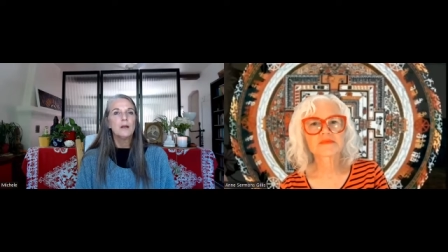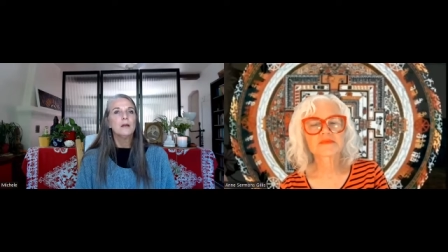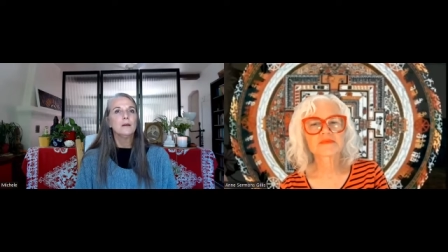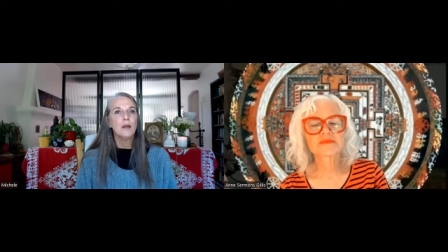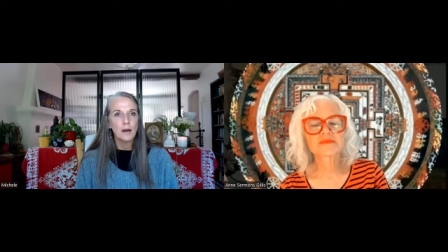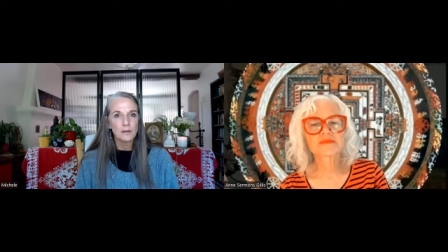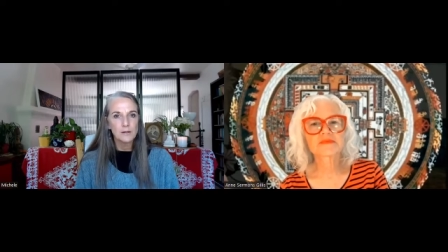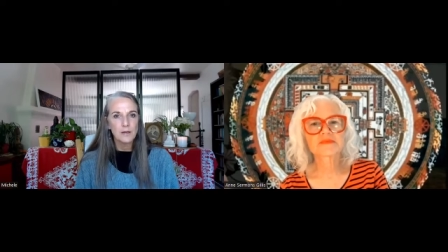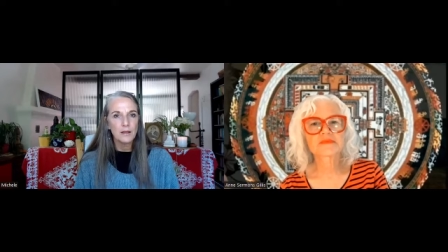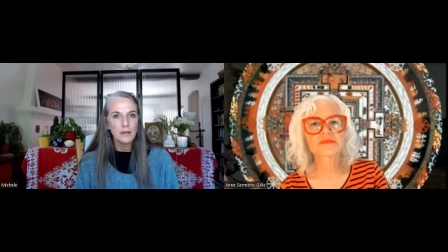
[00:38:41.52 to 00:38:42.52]
Yes,
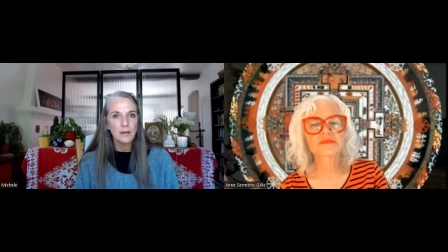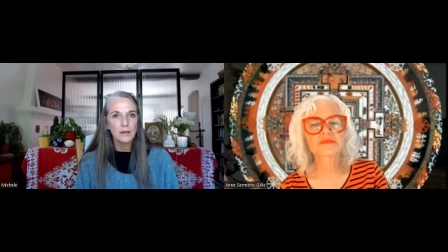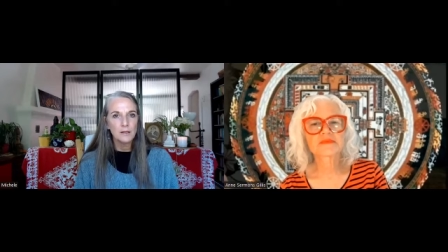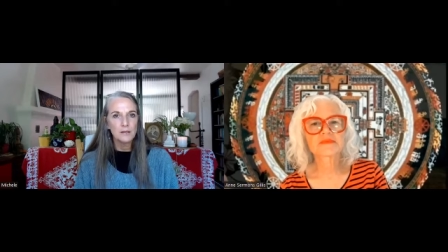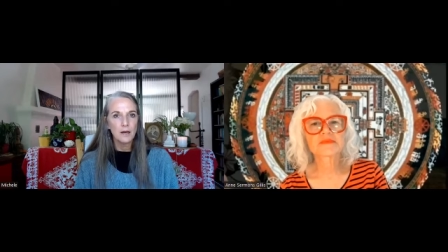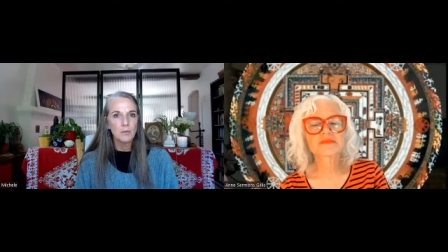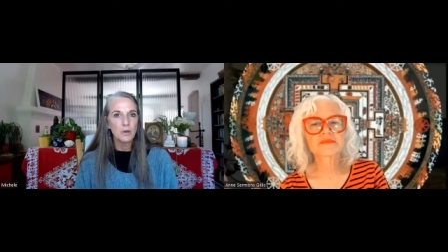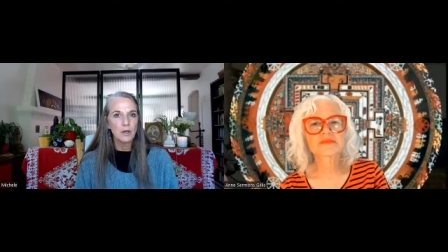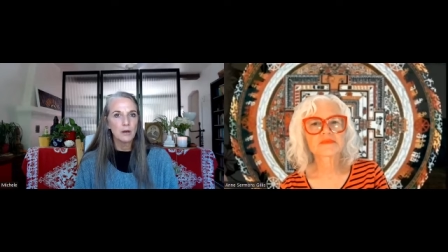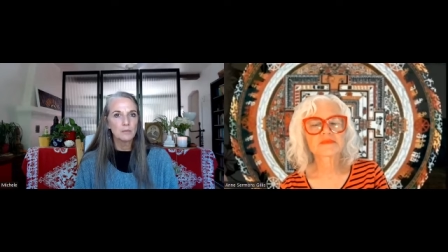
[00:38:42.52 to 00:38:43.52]
I think anytime
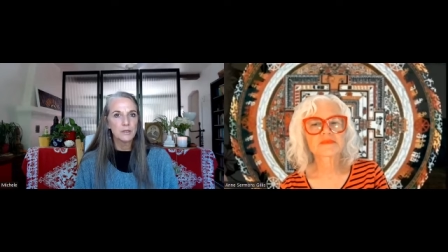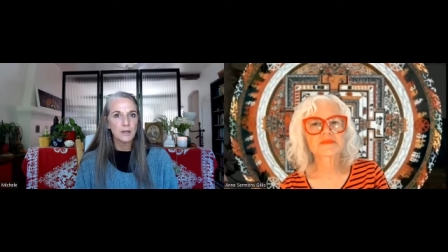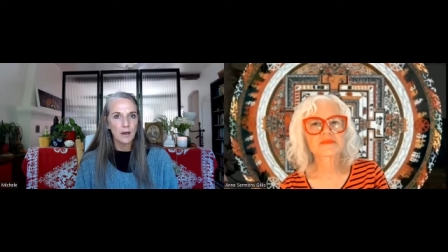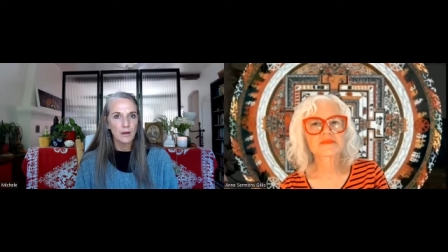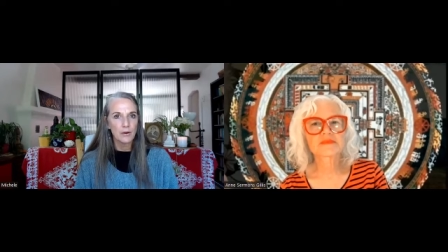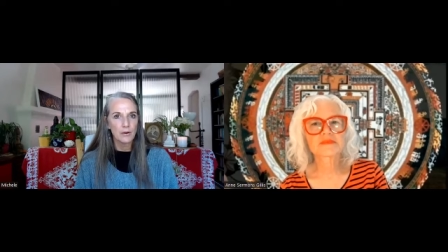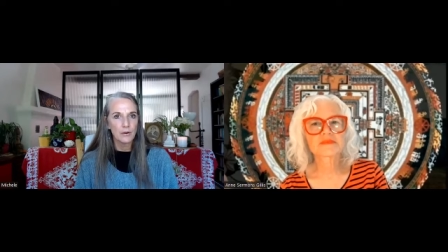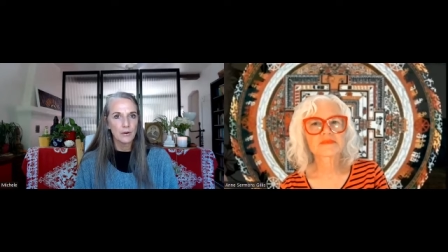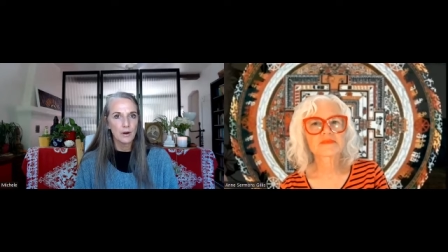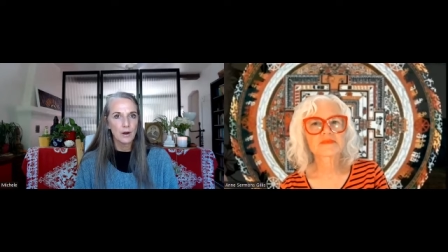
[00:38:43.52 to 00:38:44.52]
we come
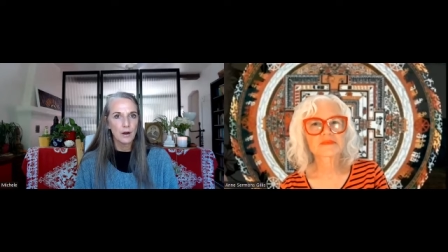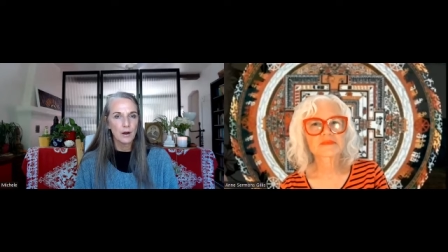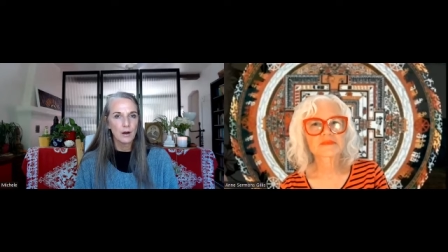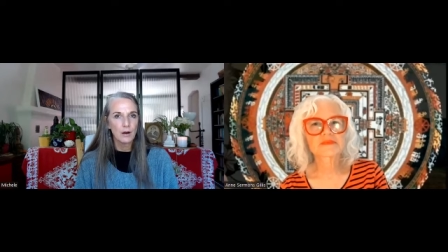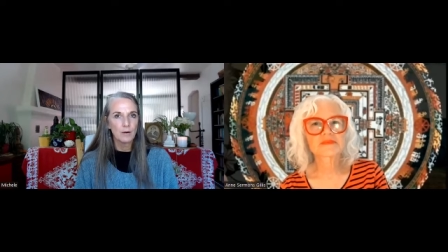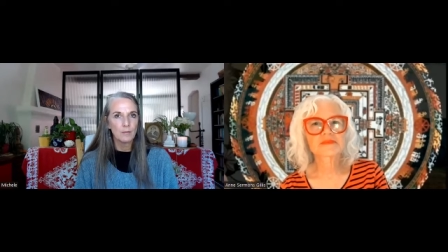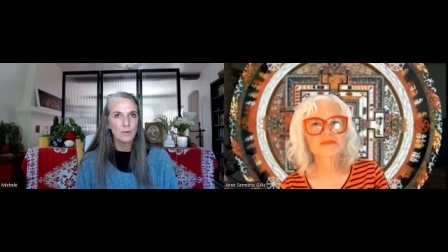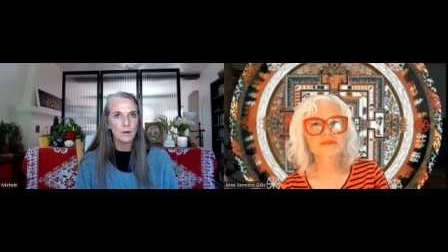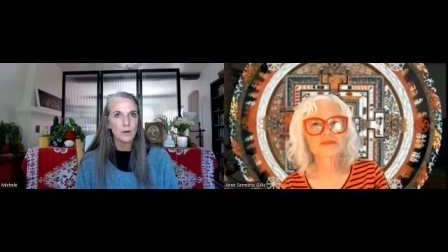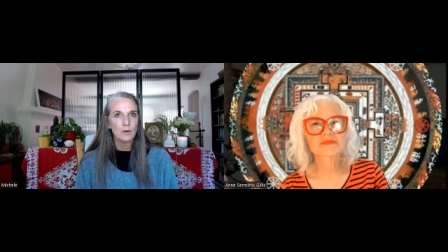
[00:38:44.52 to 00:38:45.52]
together
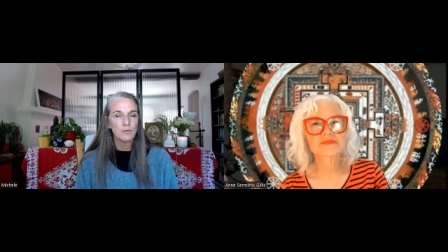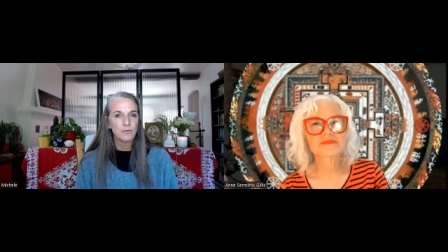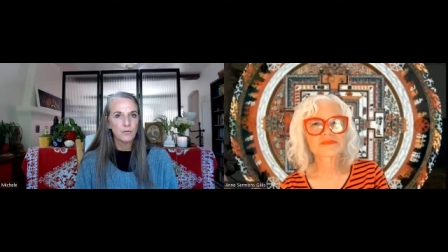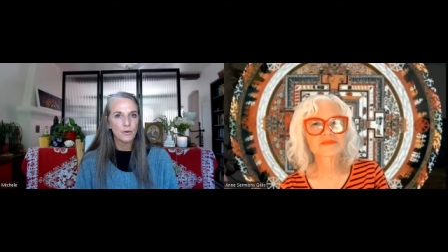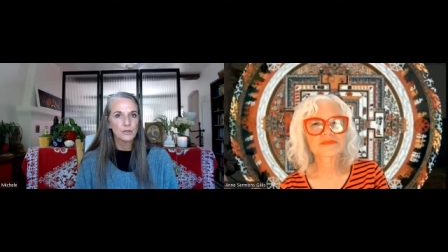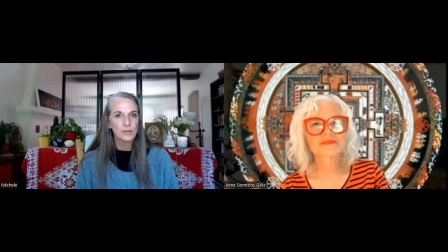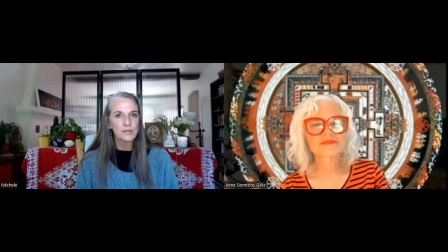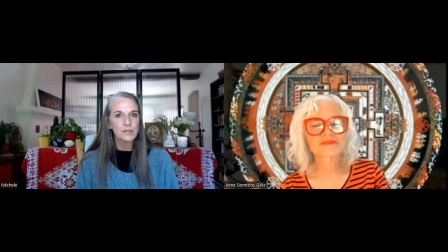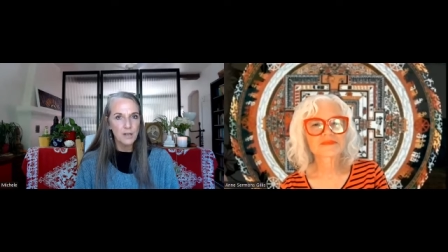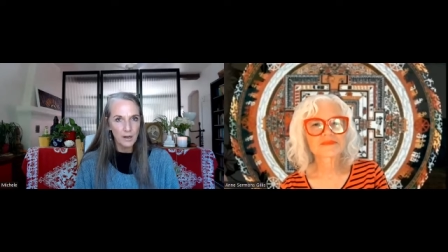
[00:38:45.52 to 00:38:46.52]
to
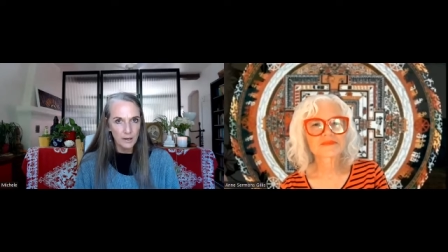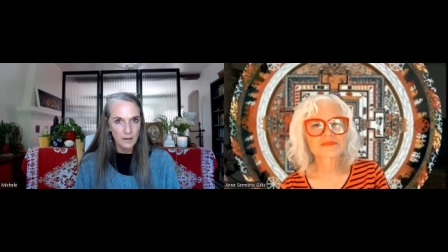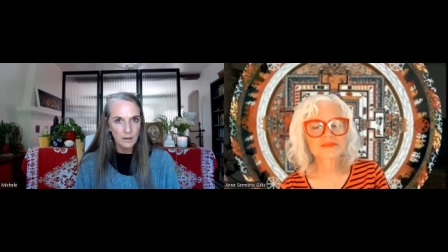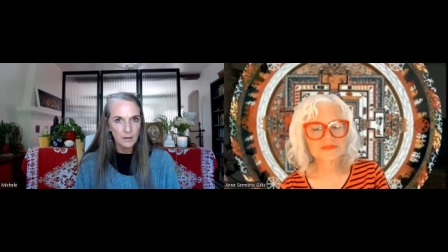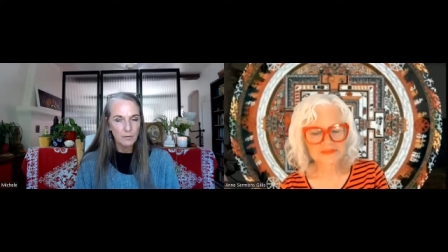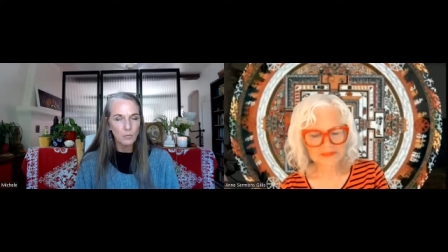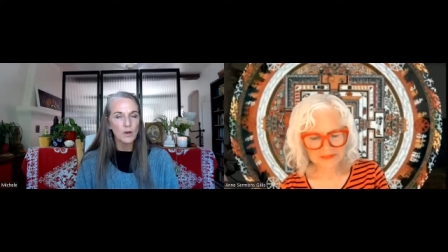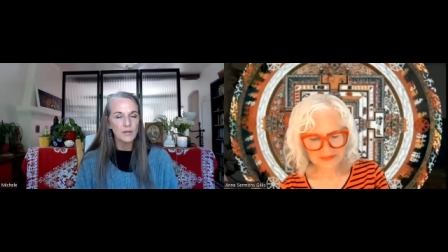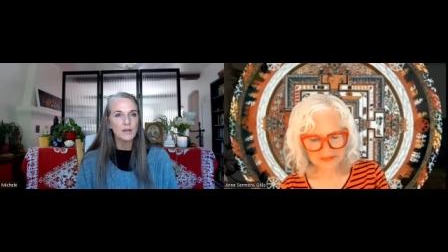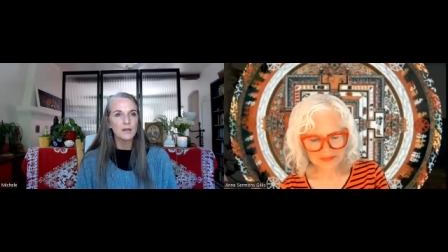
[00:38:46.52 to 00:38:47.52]
study with the